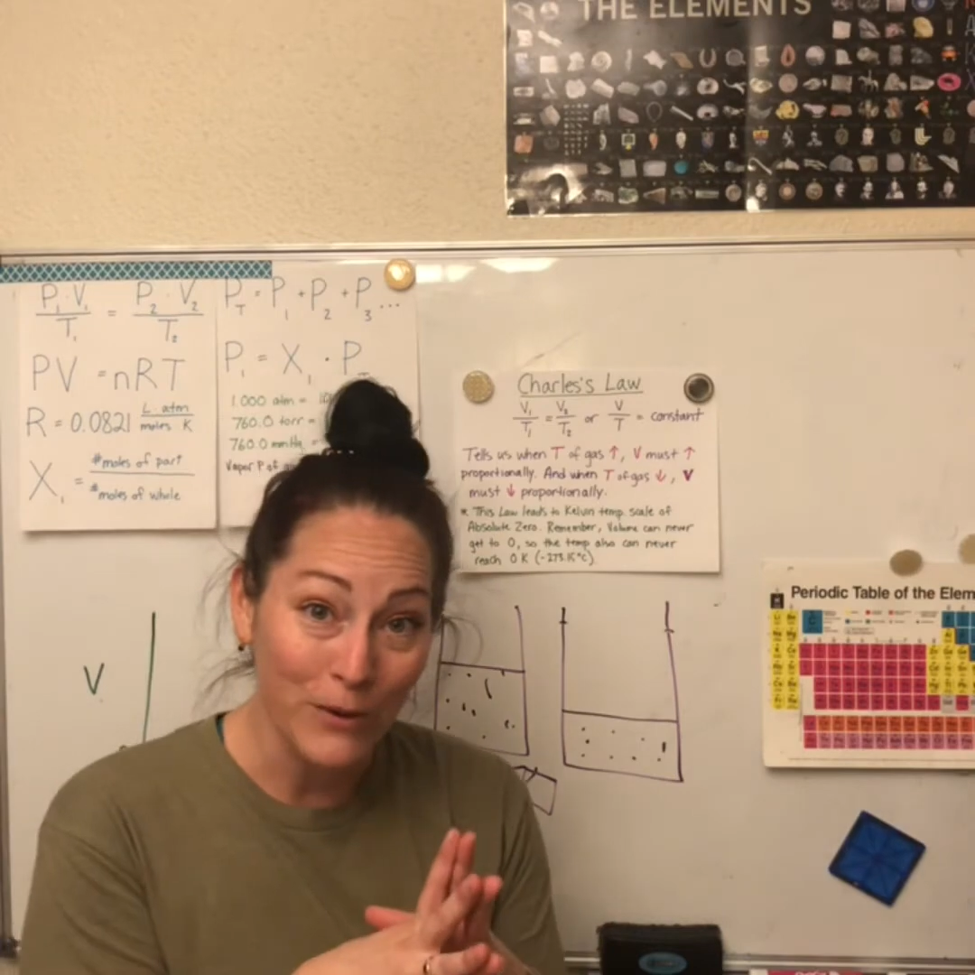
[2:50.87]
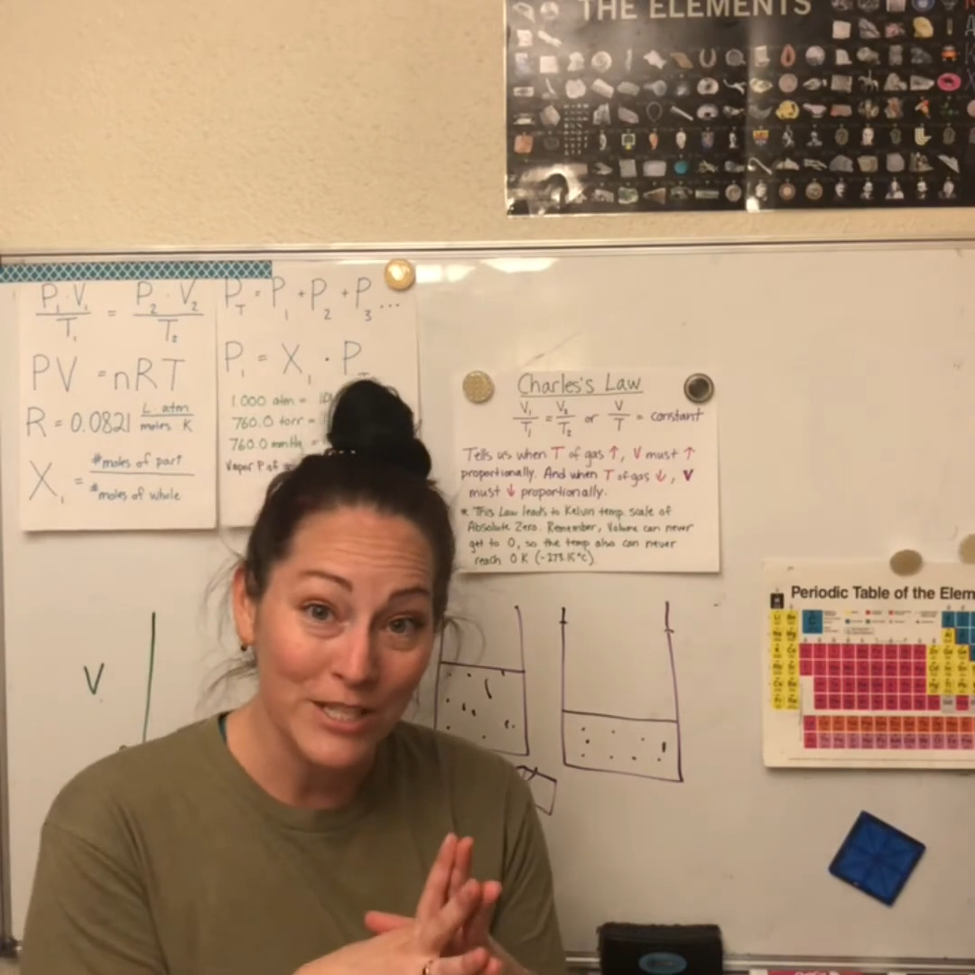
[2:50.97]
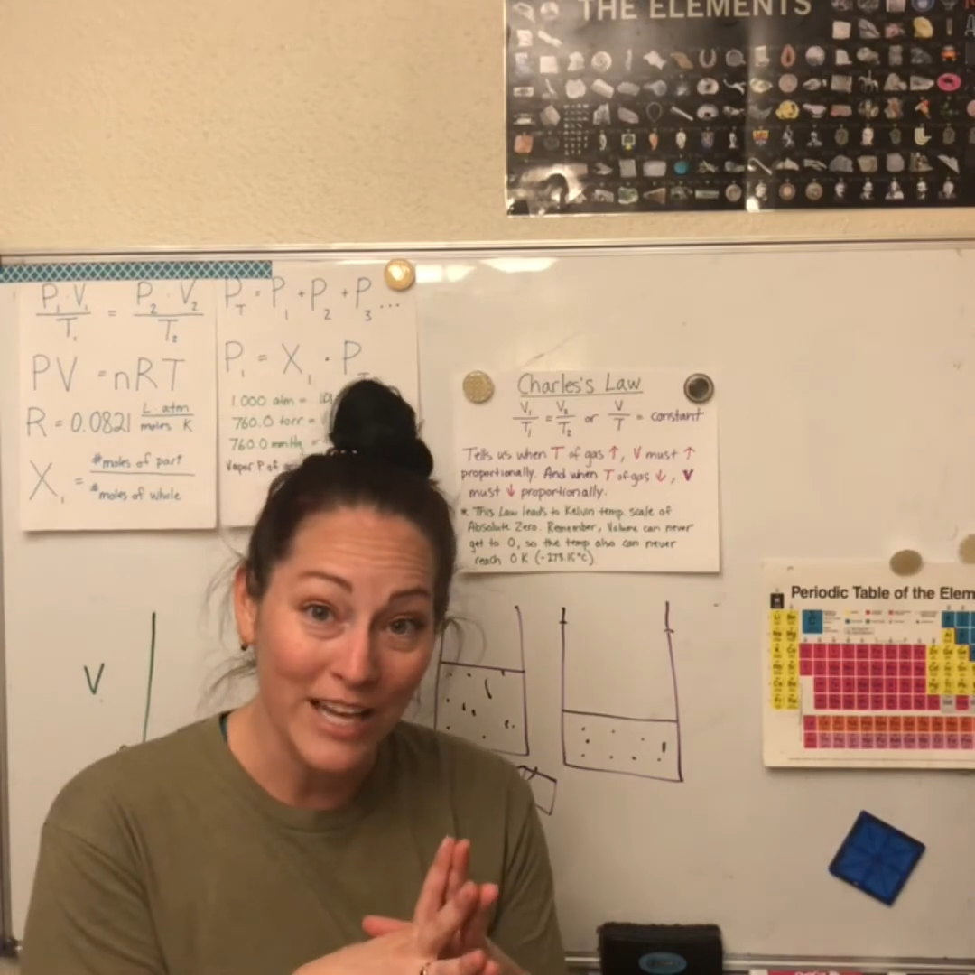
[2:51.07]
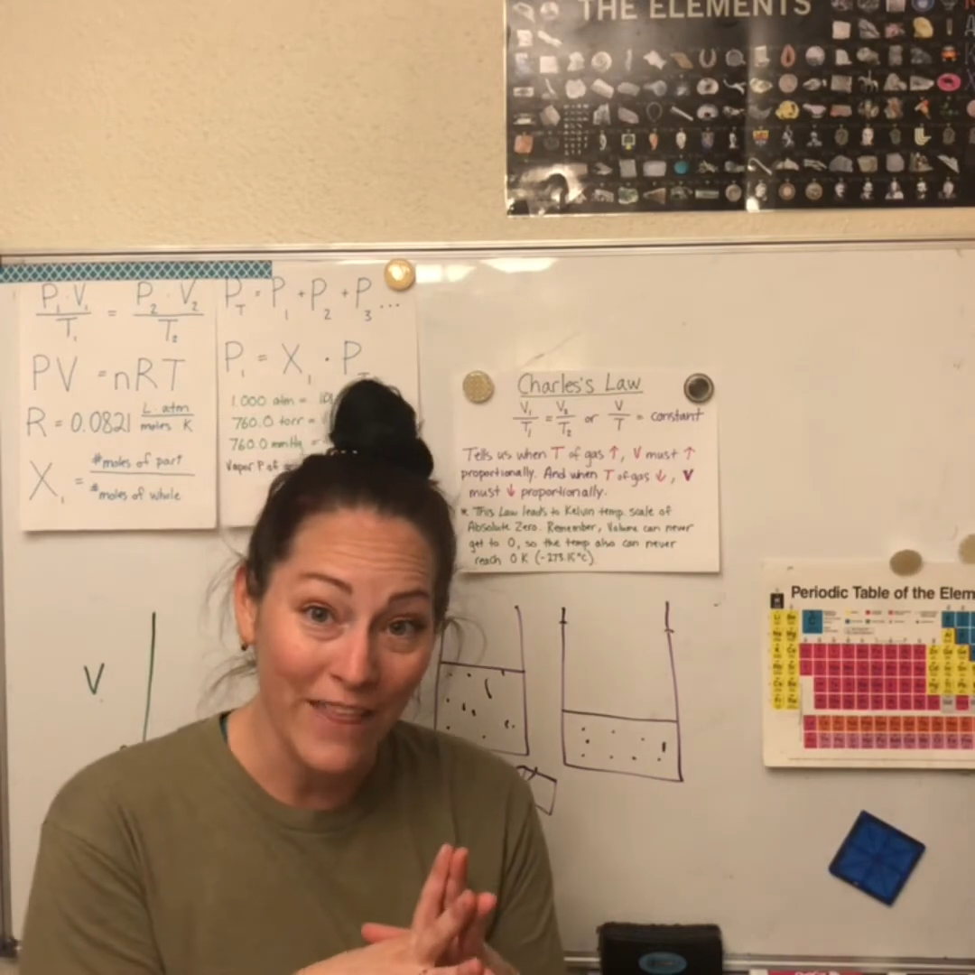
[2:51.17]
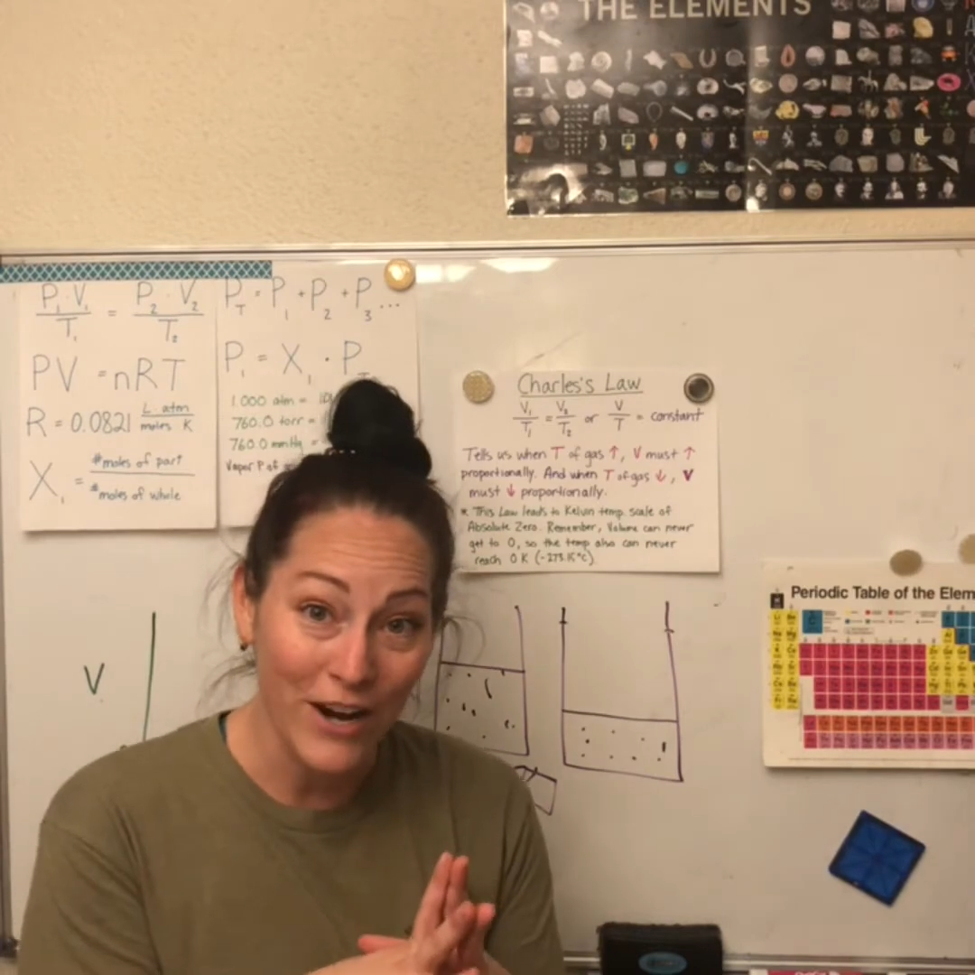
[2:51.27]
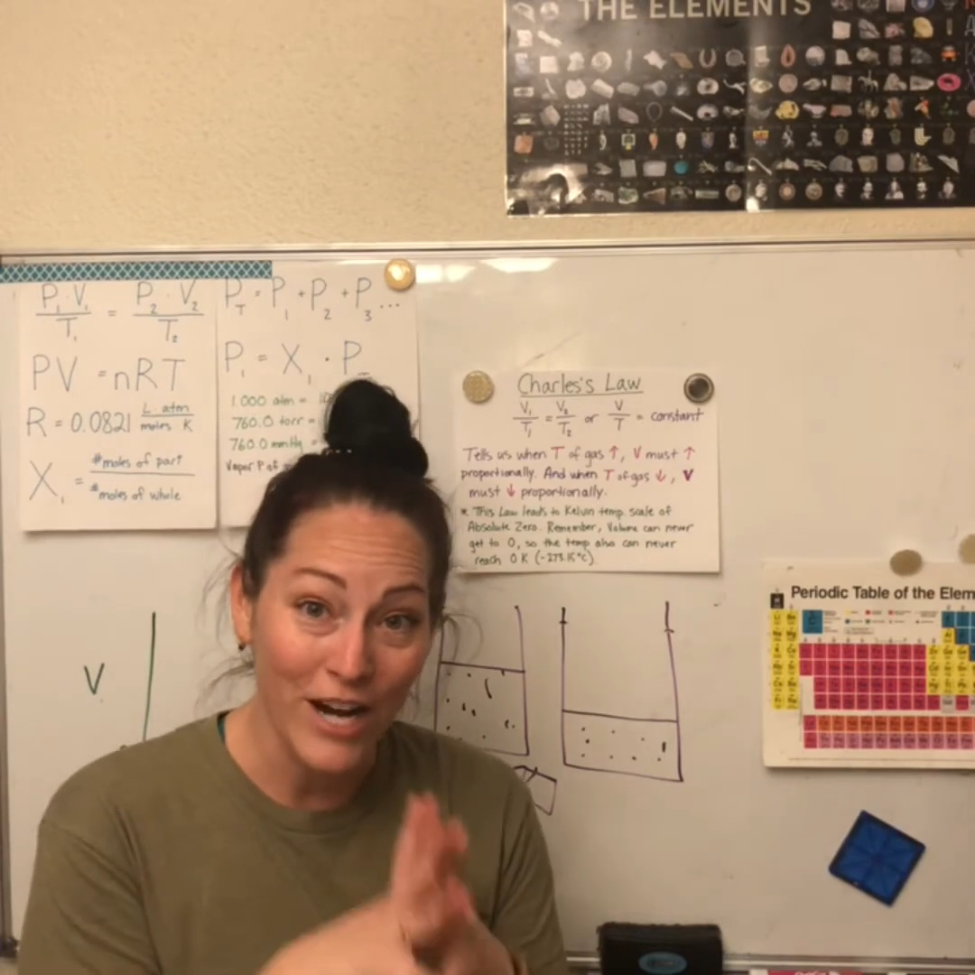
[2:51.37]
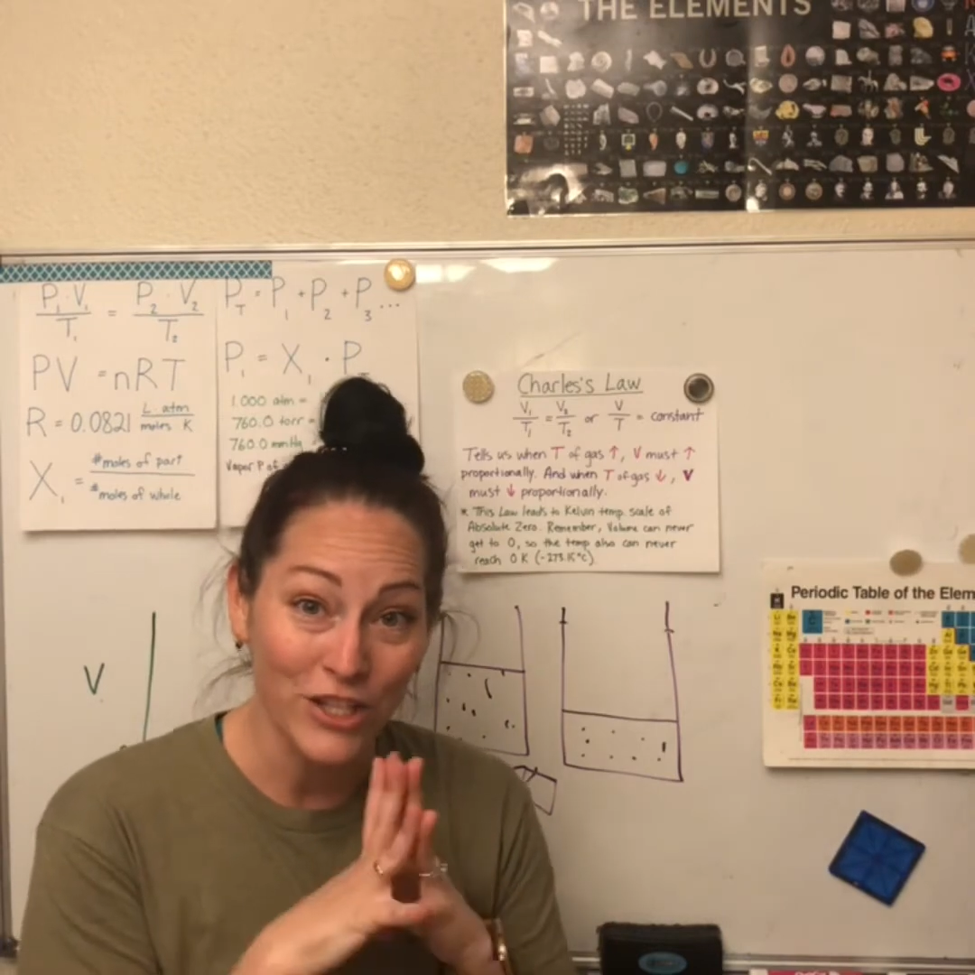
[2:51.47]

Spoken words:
together and